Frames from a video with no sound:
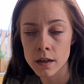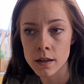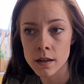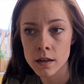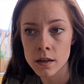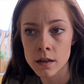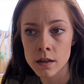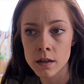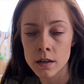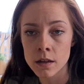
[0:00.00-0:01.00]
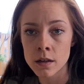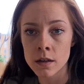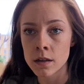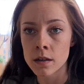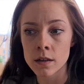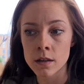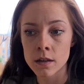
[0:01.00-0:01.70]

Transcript: [no speech]